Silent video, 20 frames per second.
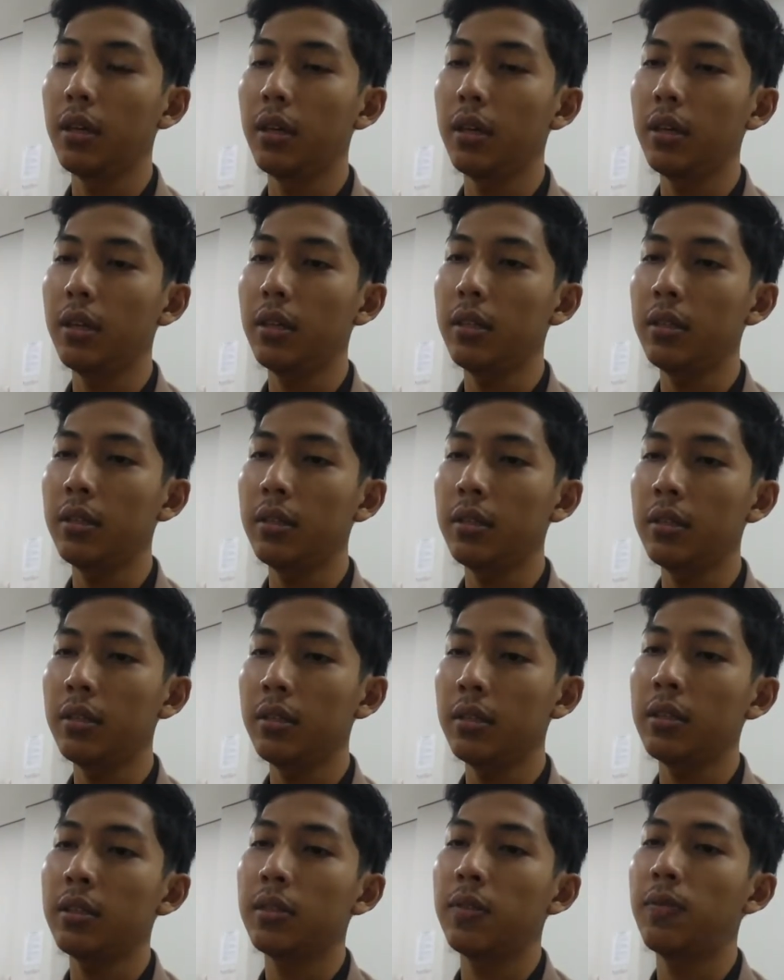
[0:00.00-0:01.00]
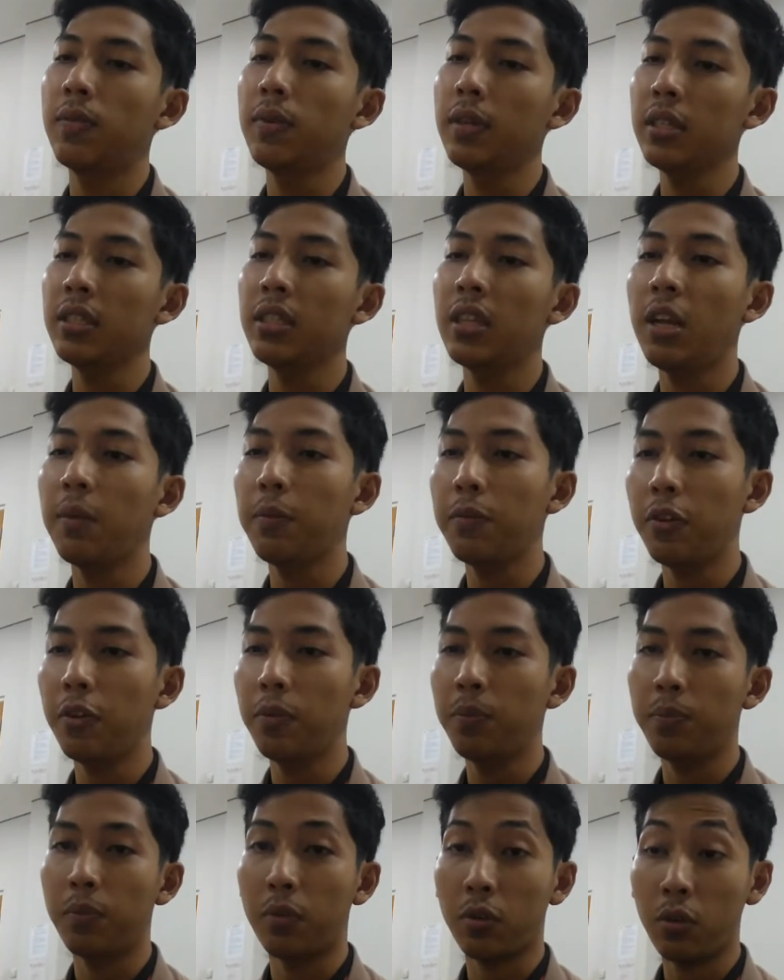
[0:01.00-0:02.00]
And the first
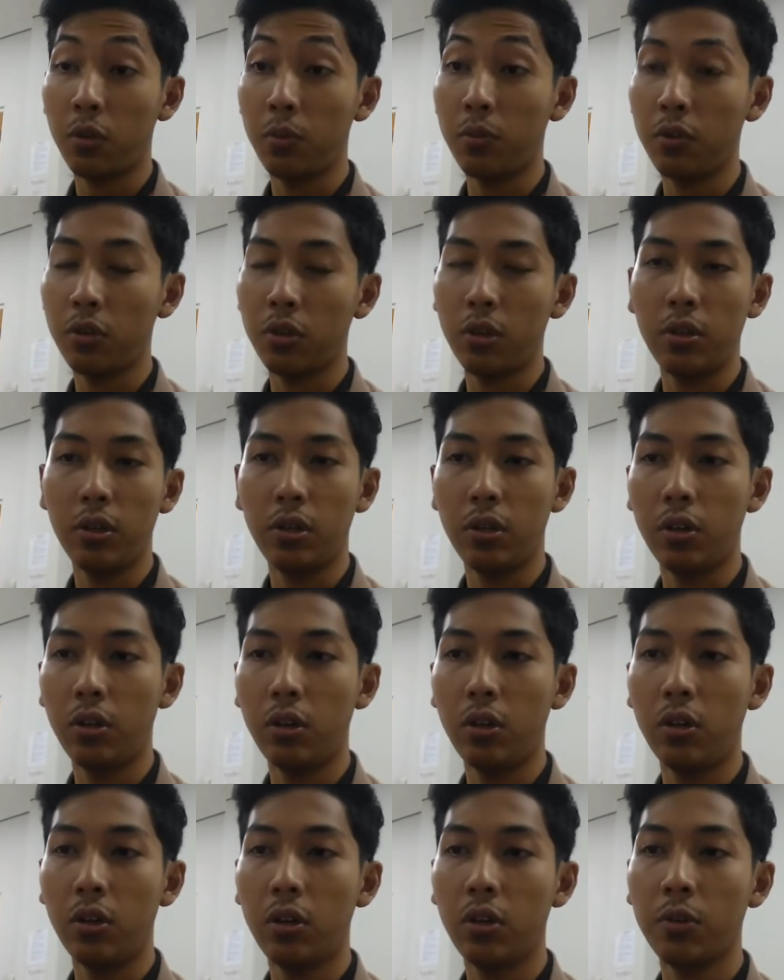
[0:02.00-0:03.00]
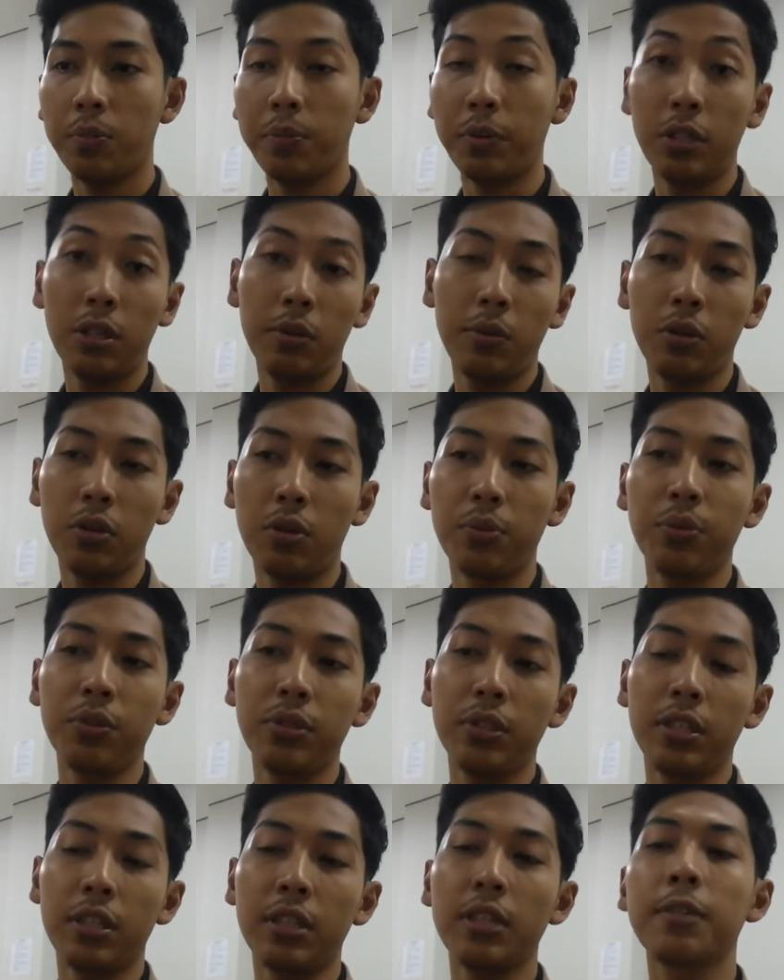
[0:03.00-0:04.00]
laptop or portable
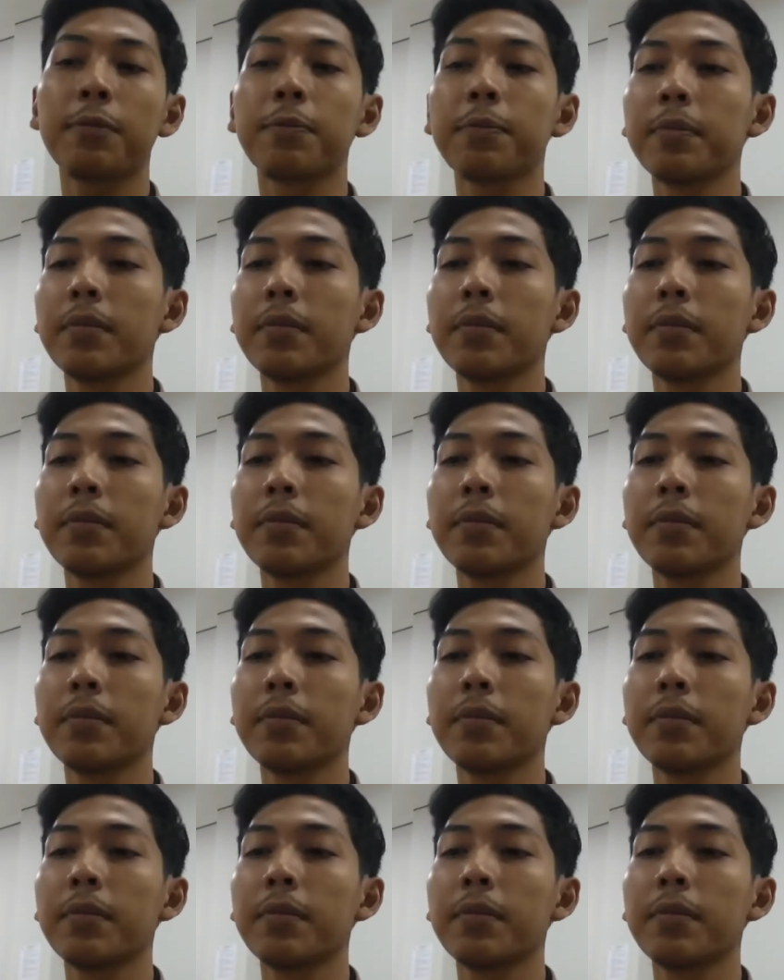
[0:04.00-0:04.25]
computer,